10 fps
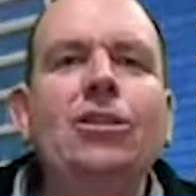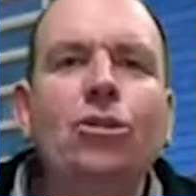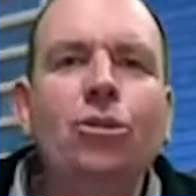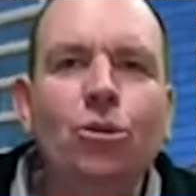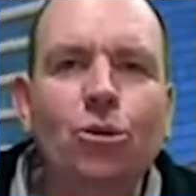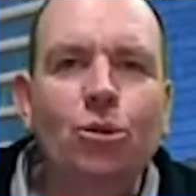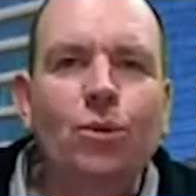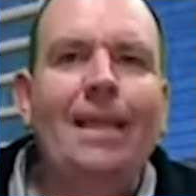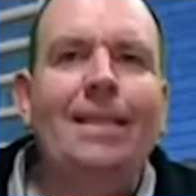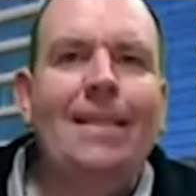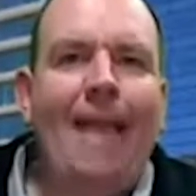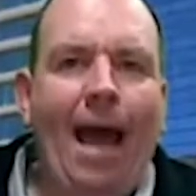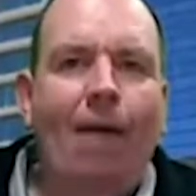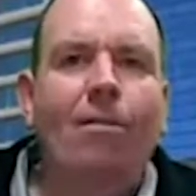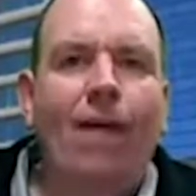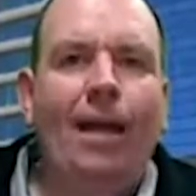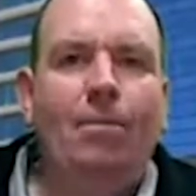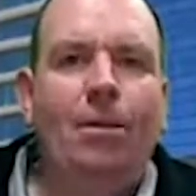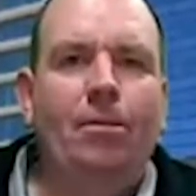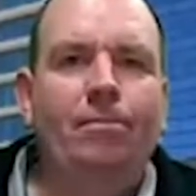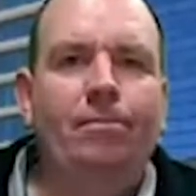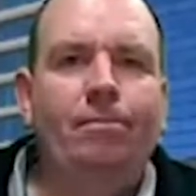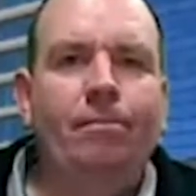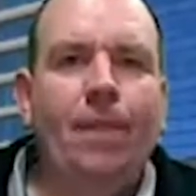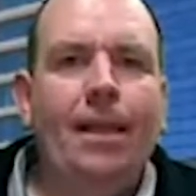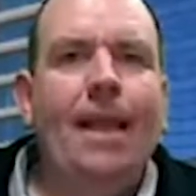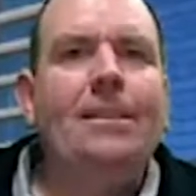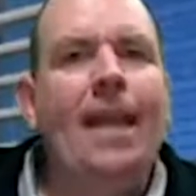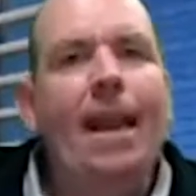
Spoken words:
And this introductory video is